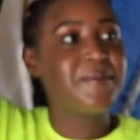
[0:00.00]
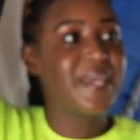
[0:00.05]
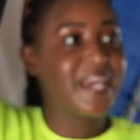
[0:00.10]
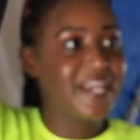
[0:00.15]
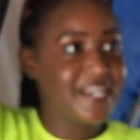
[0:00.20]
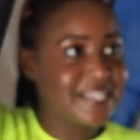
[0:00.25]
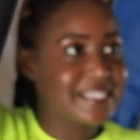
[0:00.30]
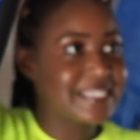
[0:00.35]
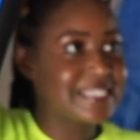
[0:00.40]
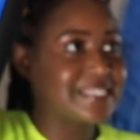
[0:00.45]

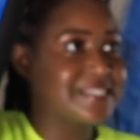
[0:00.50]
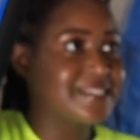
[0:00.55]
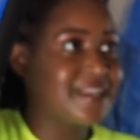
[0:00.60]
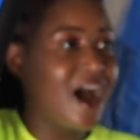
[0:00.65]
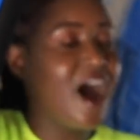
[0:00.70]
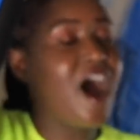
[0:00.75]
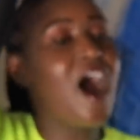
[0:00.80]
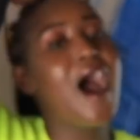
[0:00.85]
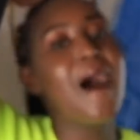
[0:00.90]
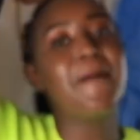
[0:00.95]
pics?
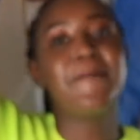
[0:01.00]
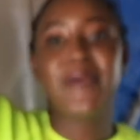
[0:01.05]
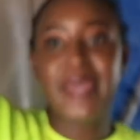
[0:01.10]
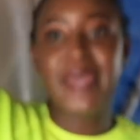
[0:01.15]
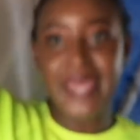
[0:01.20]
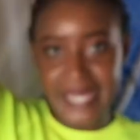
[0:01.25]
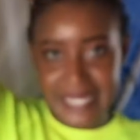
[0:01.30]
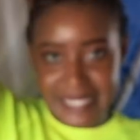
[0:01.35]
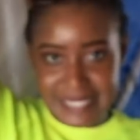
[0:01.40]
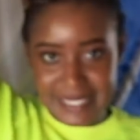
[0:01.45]
Hot
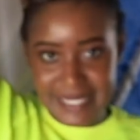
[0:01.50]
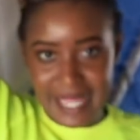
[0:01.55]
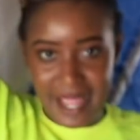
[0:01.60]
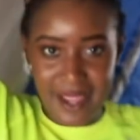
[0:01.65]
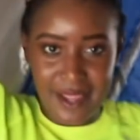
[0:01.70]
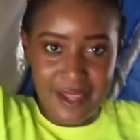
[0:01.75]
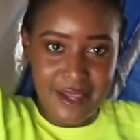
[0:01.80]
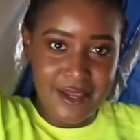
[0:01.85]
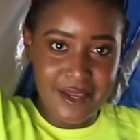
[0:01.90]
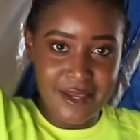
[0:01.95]
pics,
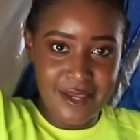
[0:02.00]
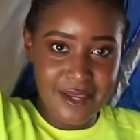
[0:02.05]
like